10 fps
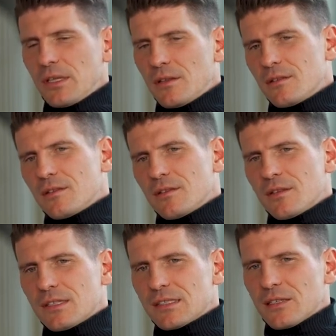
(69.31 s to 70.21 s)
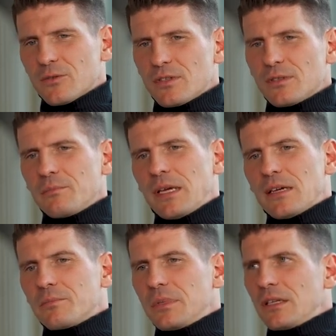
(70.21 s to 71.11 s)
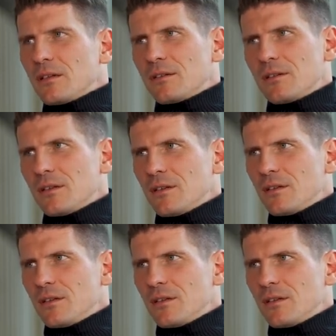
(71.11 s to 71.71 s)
I mean, the central back being